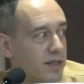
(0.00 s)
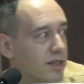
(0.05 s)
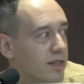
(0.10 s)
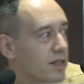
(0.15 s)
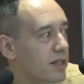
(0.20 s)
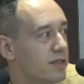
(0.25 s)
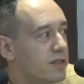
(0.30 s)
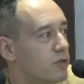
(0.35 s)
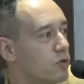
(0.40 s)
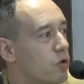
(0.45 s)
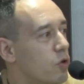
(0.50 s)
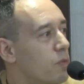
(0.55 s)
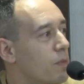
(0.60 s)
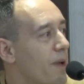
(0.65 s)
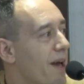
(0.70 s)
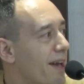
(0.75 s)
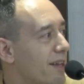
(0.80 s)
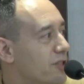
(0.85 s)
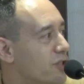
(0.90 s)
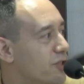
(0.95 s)
it's no
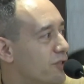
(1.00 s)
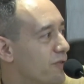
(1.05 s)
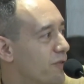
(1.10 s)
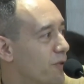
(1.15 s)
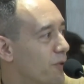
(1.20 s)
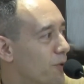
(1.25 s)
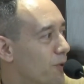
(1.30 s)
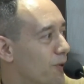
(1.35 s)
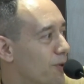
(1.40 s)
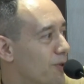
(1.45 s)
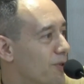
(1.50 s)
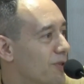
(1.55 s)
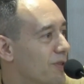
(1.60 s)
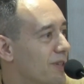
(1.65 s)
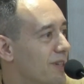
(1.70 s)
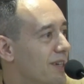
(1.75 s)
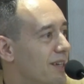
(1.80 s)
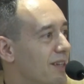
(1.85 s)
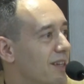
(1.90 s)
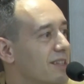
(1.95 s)
match for,
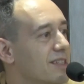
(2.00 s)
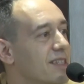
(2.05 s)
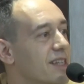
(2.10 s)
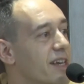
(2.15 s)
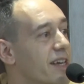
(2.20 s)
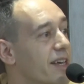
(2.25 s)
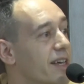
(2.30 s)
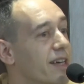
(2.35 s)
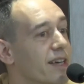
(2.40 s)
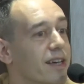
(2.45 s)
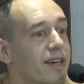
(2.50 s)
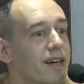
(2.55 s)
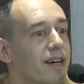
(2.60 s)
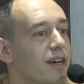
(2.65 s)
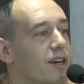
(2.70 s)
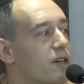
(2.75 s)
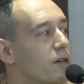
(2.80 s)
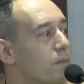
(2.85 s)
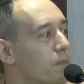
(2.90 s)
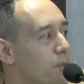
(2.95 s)
let's say,
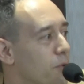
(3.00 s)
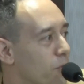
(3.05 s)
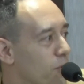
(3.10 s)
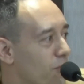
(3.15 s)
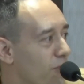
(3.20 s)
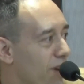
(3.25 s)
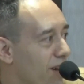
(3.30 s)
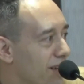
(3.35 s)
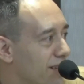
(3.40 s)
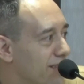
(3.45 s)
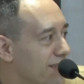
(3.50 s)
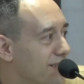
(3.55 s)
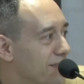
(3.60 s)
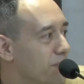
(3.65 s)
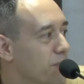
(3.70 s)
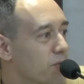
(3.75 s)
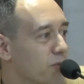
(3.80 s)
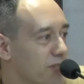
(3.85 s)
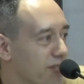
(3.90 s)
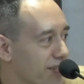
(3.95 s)
a computerized
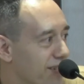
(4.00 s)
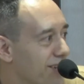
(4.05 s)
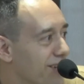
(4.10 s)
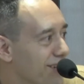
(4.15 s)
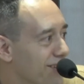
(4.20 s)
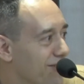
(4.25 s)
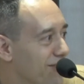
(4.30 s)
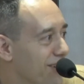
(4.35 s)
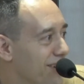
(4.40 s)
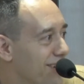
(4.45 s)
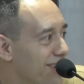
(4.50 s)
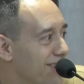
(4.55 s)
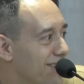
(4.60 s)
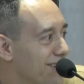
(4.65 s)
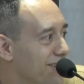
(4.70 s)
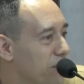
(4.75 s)
music, right?